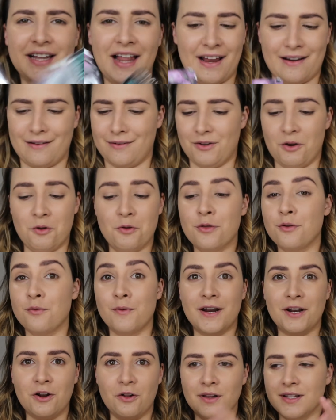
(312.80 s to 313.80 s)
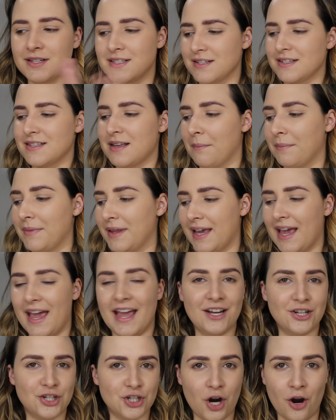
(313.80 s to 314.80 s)
like, you know, $3 or something
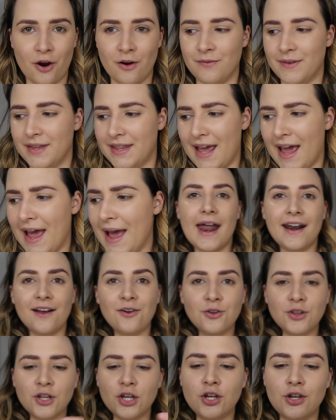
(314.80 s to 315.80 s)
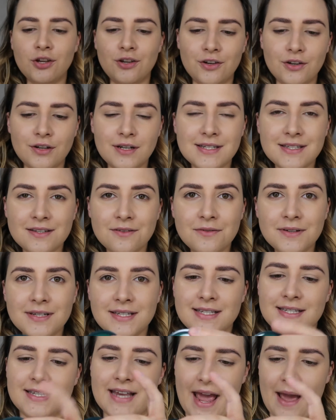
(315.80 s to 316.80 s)
each over there. And I got the cutest little
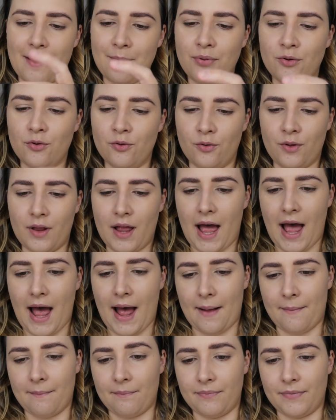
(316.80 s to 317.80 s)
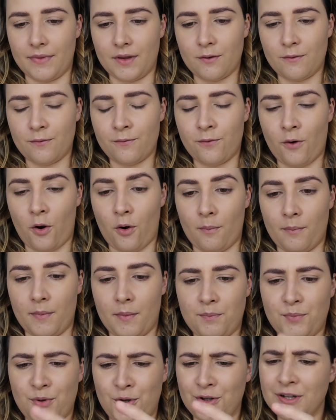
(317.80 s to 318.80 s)
sample
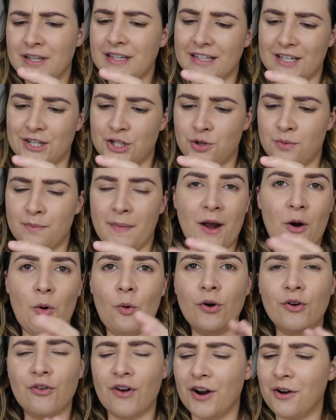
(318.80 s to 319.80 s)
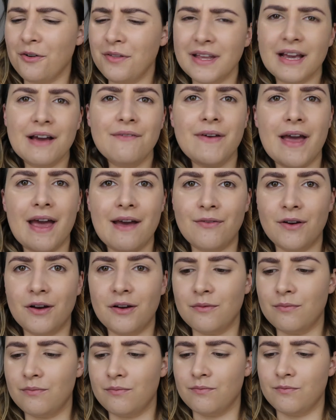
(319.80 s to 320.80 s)
from Beautylish, my order. I don't think I've
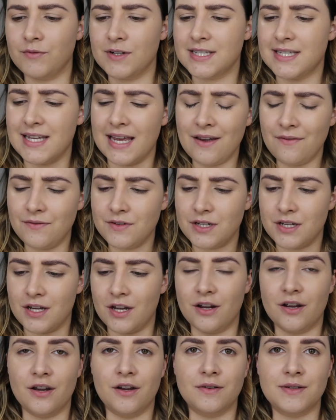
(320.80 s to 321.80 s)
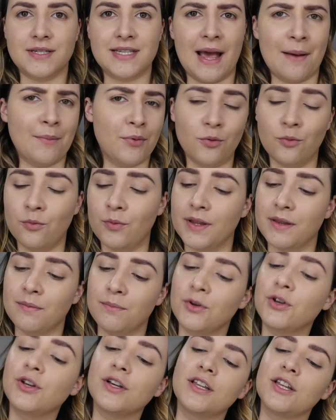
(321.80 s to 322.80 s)
ever received a sample
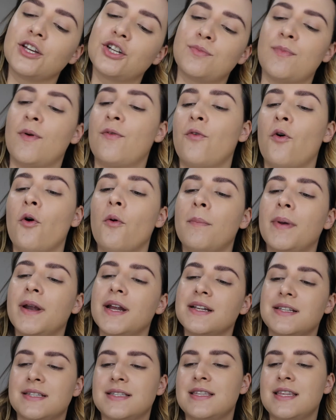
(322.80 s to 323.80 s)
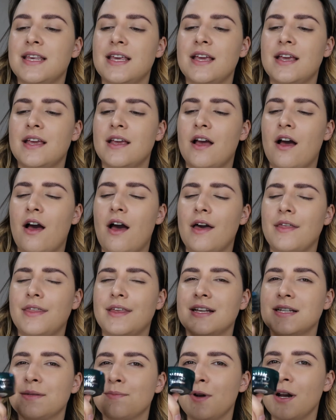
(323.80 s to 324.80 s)
with Beautylish before, but it's the, I
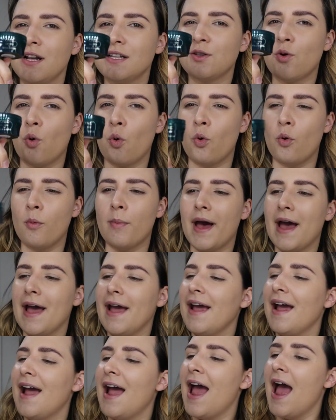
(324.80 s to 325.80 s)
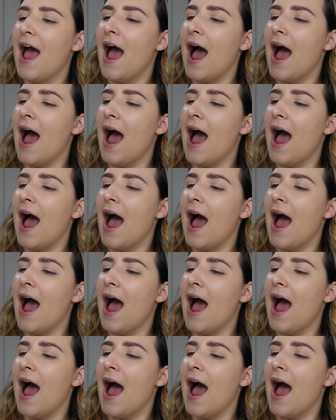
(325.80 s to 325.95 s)
think it's pronounced Orbe